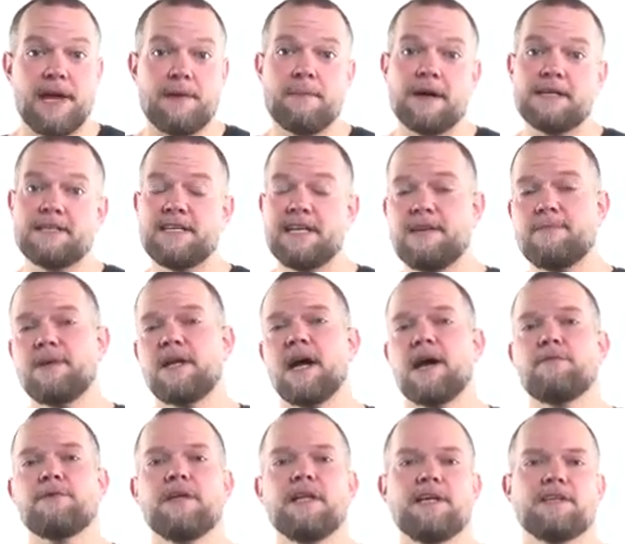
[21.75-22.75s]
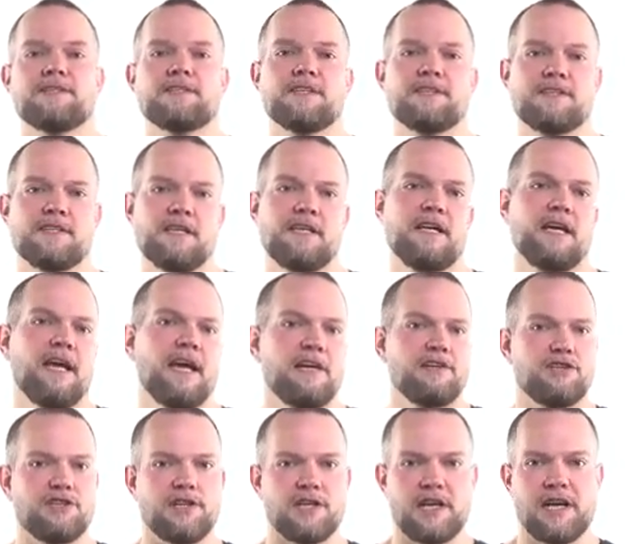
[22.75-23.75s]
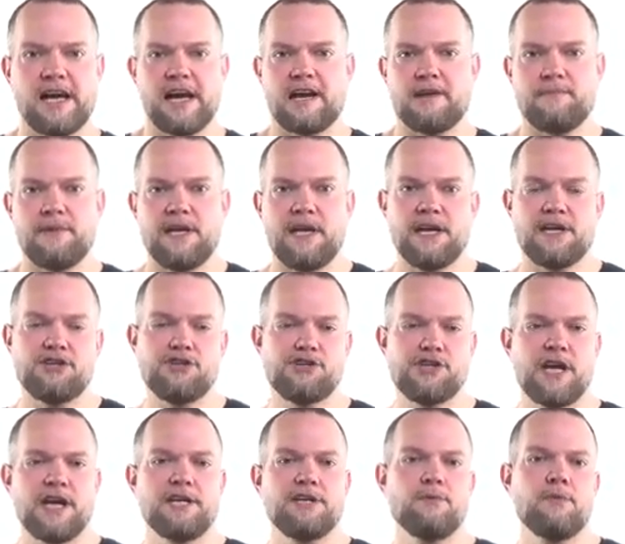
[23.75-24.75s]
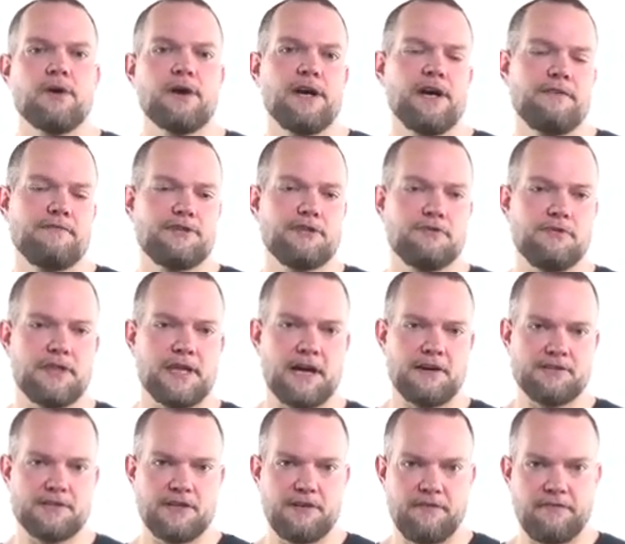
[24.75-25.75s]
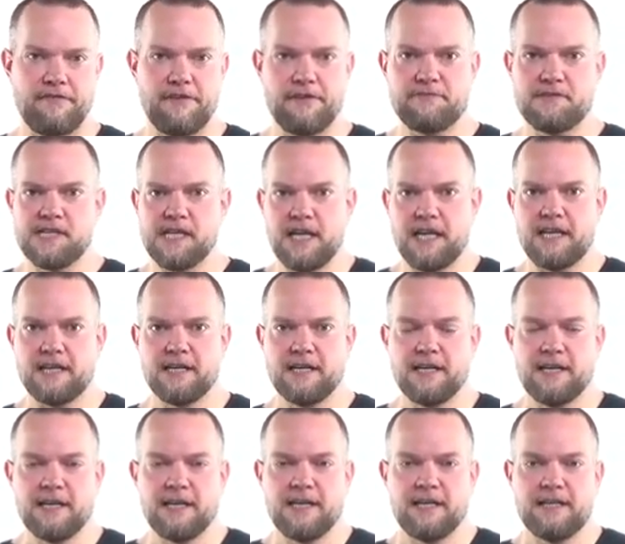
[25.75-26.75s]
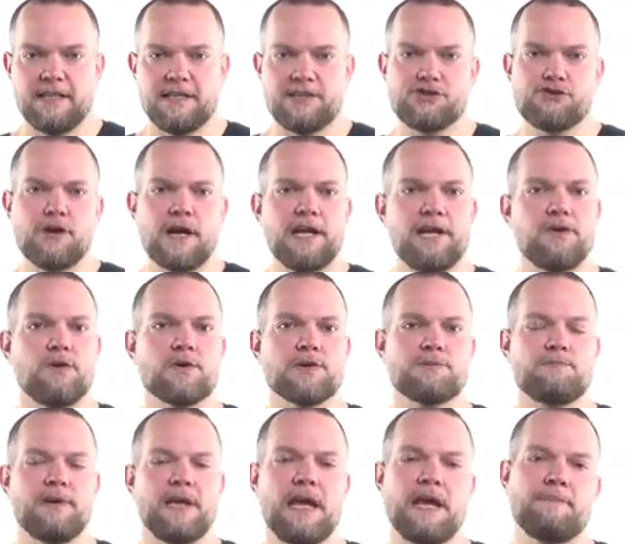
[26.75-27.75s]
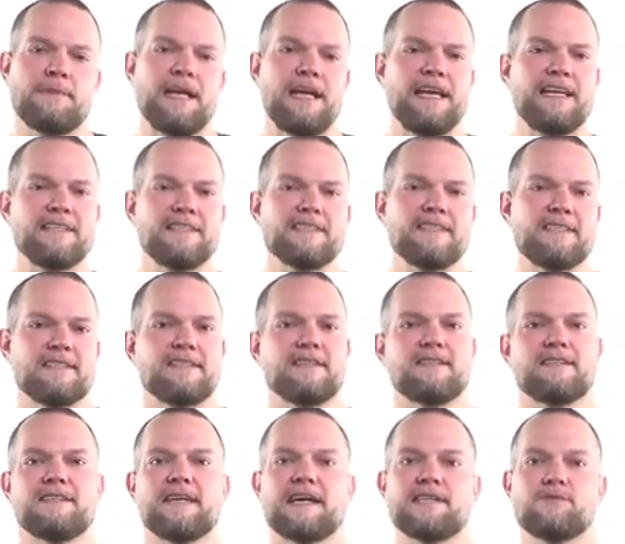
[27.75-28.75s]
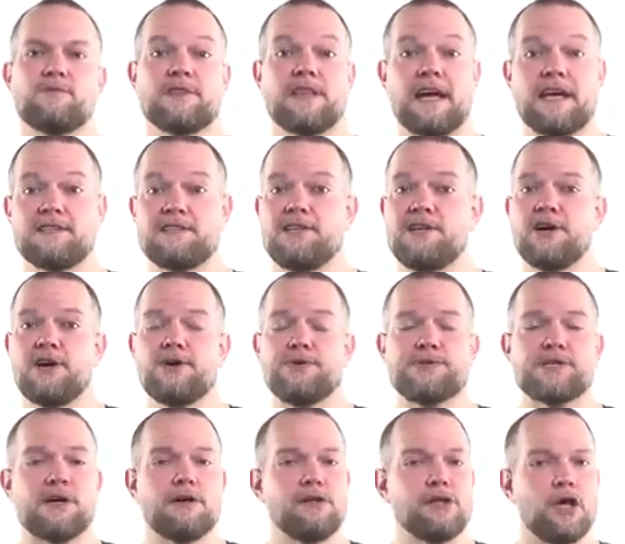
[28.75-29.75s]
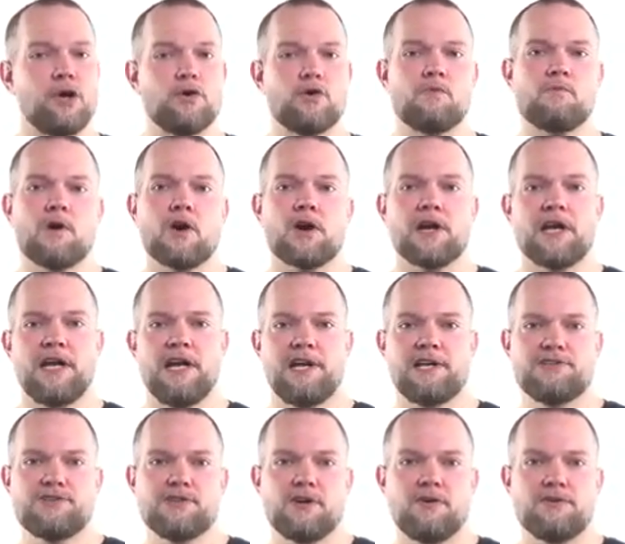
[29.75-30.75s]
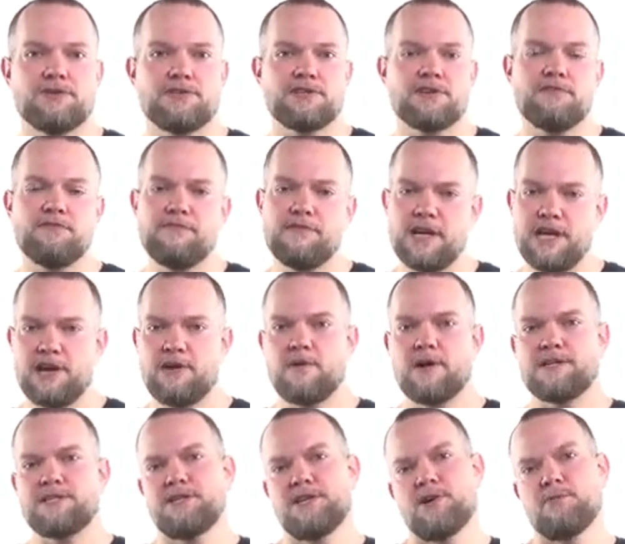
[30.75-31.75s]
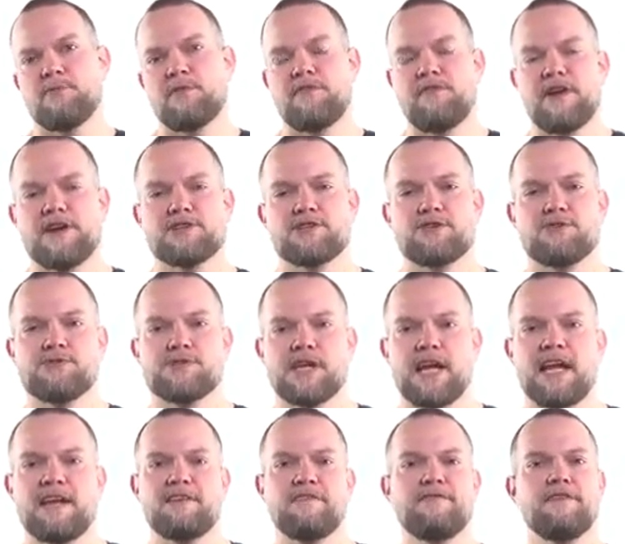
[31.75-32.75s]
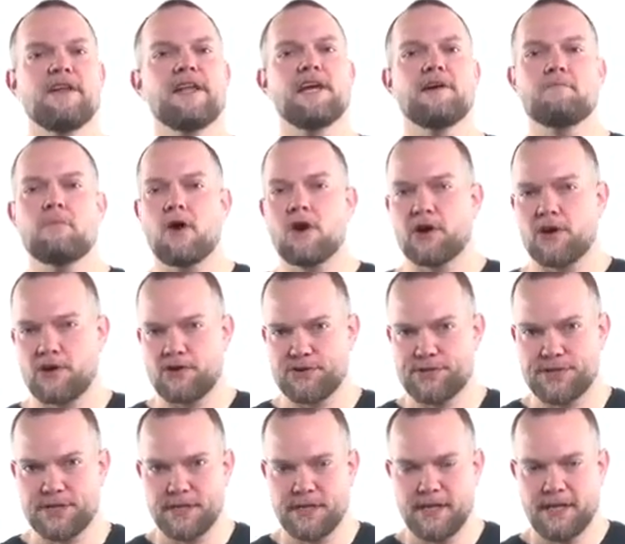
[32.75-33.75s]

and my team and I released Syndication Academy in January of 2015. This training course became an instant success with SEOs, local marketing consultants, video SEO professionals, and affiliate marketers.